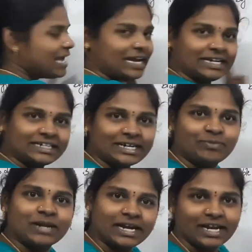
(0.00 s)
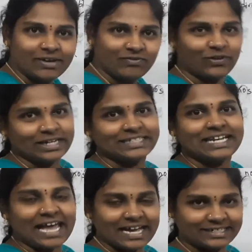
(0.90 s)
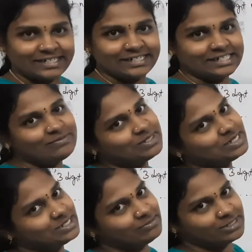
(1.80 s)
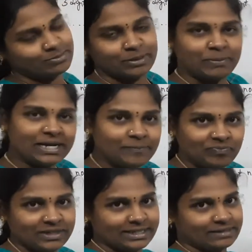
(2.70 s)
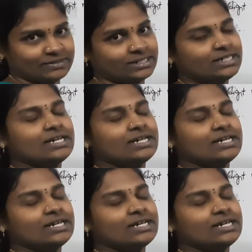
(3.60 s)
I ended up 994 is the last digit which is divisible by 7.